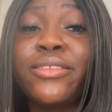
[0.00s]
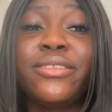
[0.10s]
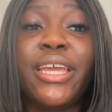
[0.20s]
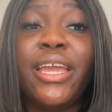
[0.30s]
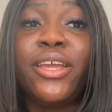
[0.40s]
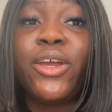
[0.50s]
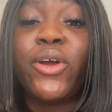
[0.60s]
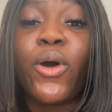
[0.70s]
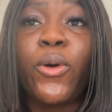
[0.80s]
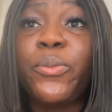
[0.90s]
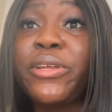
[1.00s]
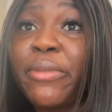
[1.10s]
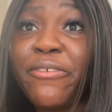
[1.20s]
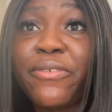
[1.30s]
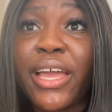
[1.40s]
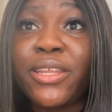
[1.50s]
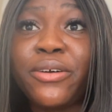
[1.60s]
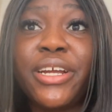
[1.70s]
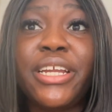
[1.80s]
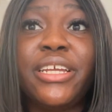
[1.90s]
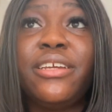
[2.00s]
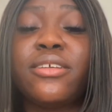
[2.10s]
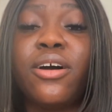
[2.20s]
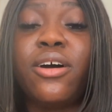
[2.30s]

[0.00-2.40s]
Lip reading: they opened my file already.